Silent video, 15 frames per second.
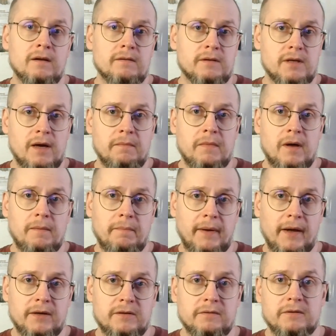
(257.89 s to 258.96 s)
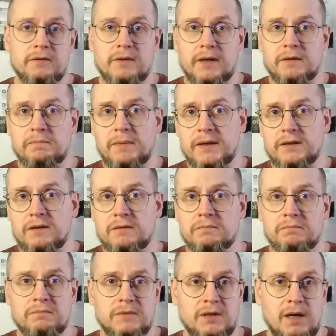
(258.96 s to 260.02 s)
Some patients get better,
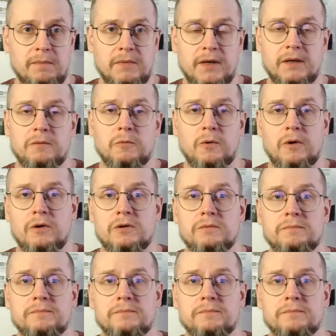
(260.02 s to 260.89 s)
some get worse.